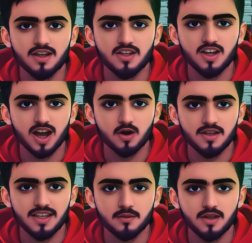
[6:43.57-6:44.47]
Let's
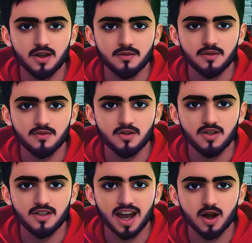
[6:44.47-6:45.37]
generate something.
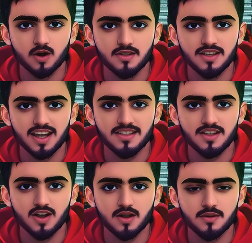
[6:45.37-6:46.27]
First, I want to test
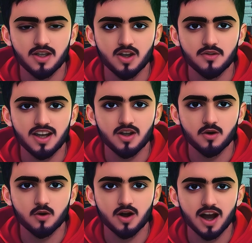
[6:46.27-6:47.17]
their image-to-video
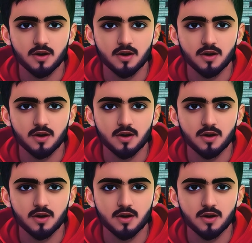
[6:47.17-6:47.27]
tool.